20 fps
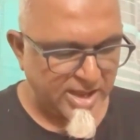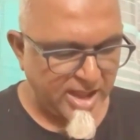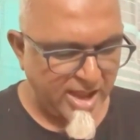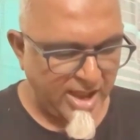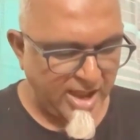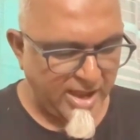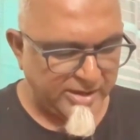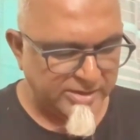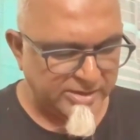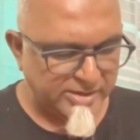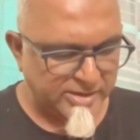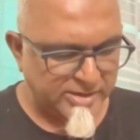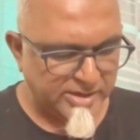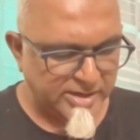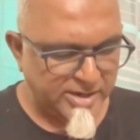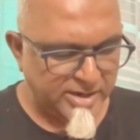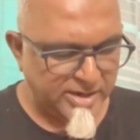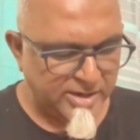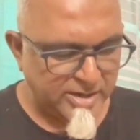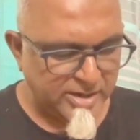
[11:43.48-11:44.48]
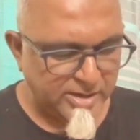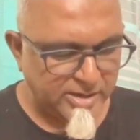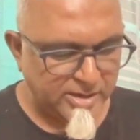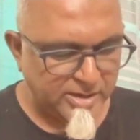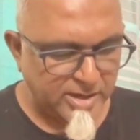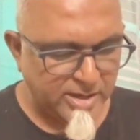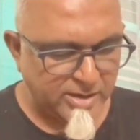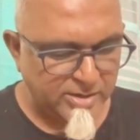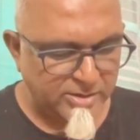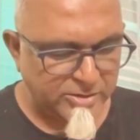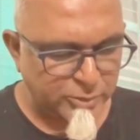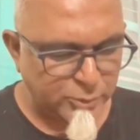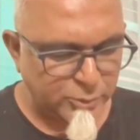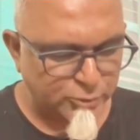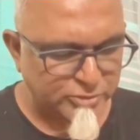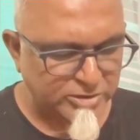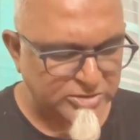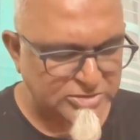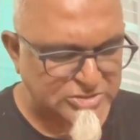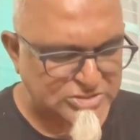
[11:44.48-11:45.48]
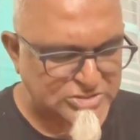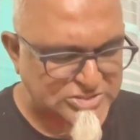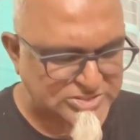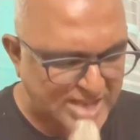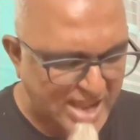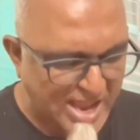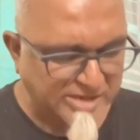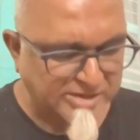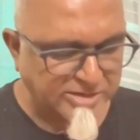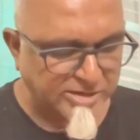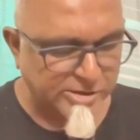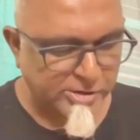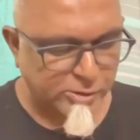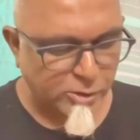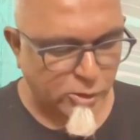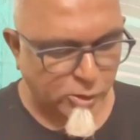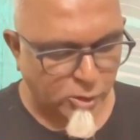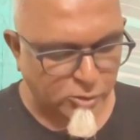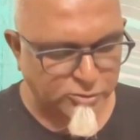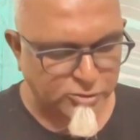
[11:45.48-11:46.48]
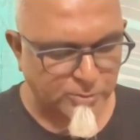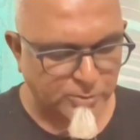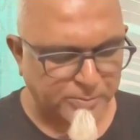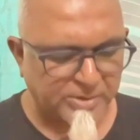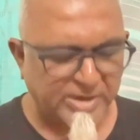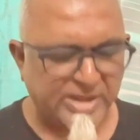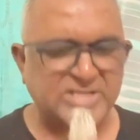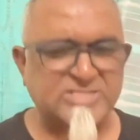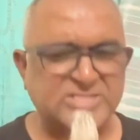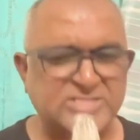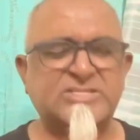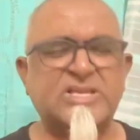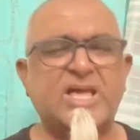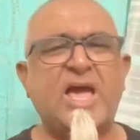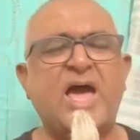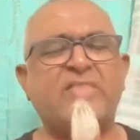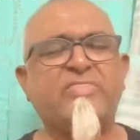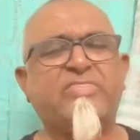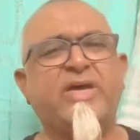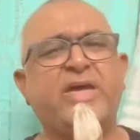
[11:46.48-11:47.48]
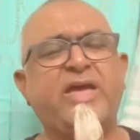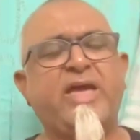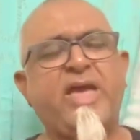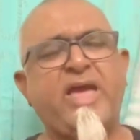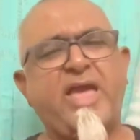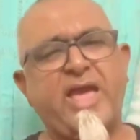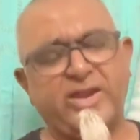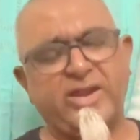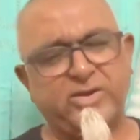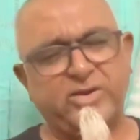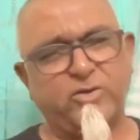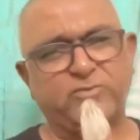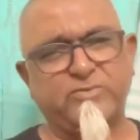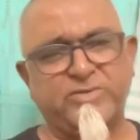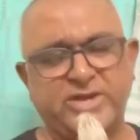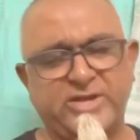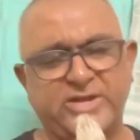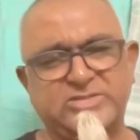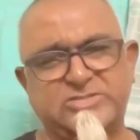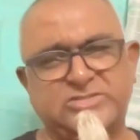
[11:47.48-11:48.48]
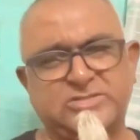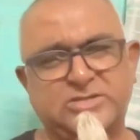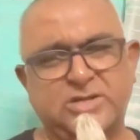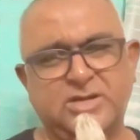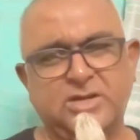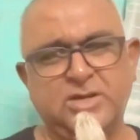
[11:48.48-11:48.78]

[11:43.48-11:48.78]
and you shall stand in your allotted place at the end of days.